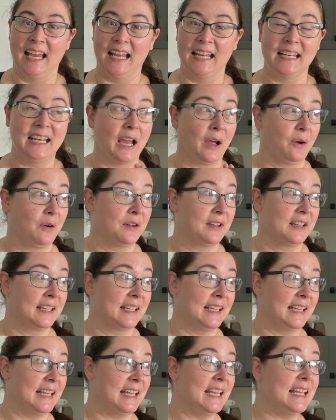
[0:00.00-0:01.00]
Now,
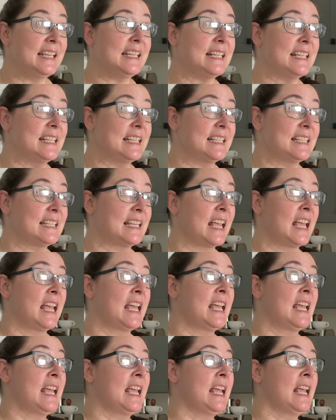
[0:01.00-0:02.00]
it is
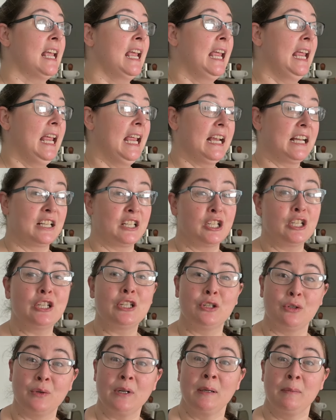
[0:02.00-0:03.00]

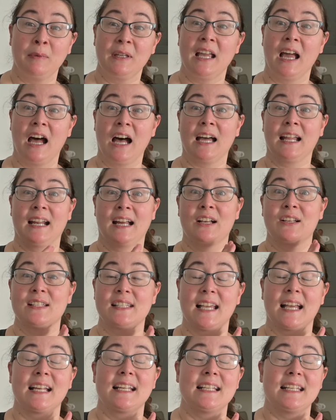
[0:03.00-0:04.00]
extremely hot
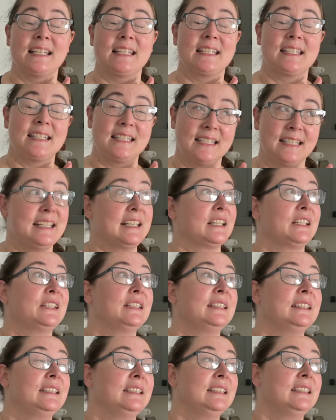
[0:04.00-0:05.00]
outside still.
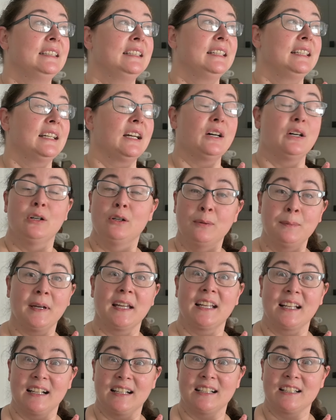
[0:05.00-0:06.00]
Oh my
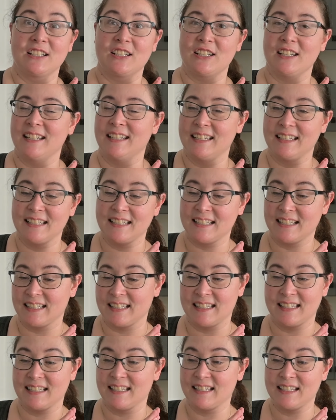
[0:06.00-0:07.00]
gosh, it is
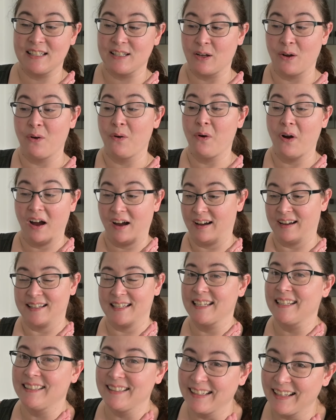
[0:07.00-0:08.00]
just so
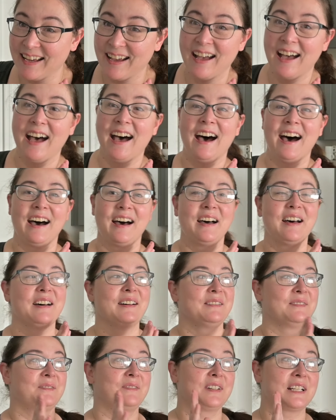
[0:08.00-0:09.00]
hot,
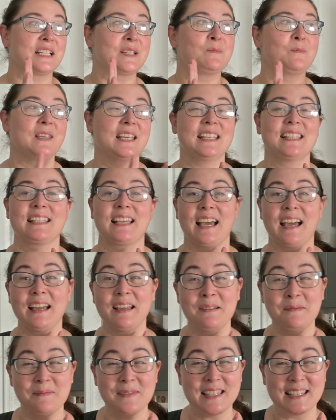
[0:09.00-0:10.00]
which means
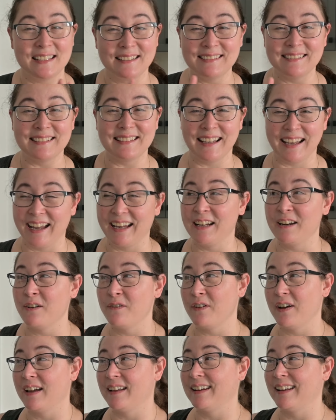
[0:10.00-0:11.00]
I'm still kind of
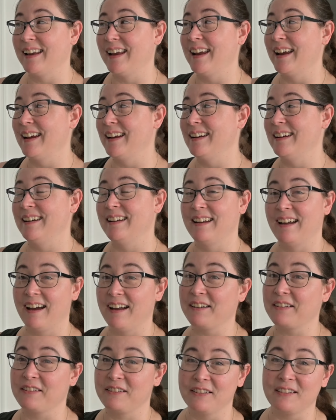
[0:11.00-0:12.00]
on a
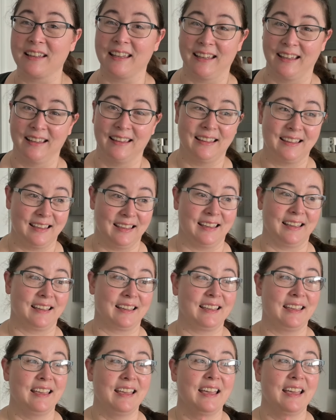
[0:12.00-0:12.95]
not cooking kick.